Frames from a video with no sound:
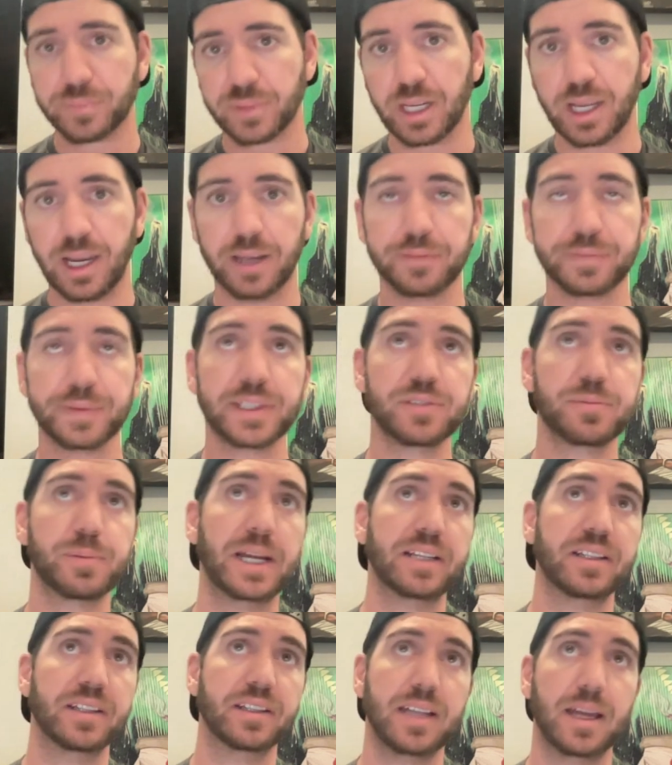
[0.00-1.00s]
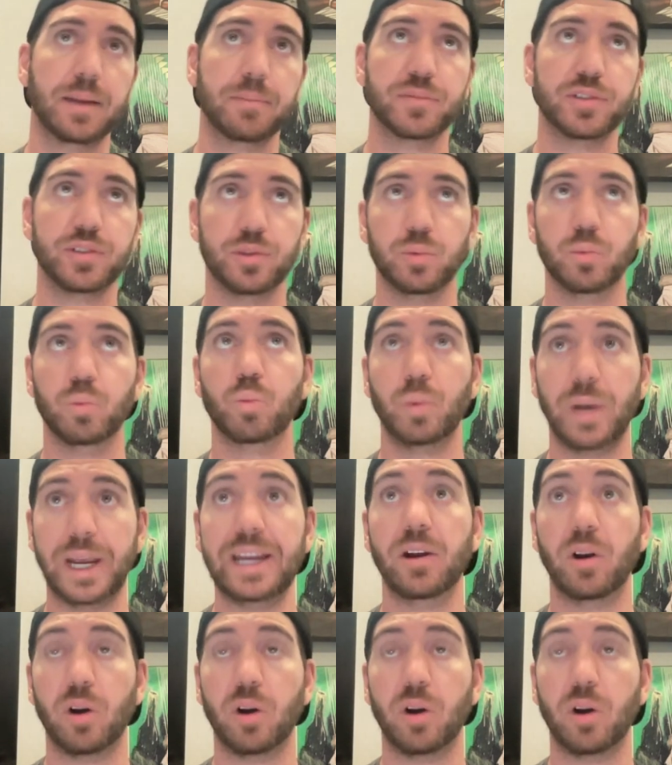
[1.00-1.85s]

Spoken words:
And I'm expecting them to win